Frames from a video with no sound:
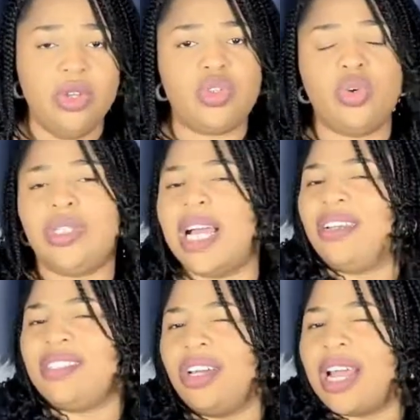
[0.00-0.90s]
So that
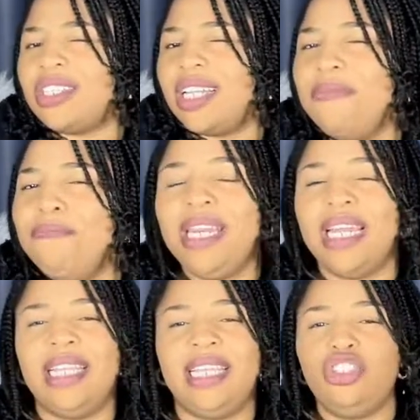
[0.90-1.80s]
does not actually mean
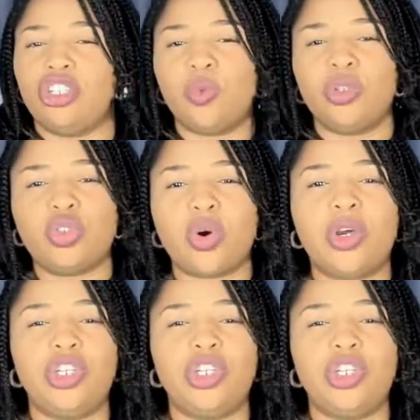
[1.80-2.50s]
anything. You just want to talk.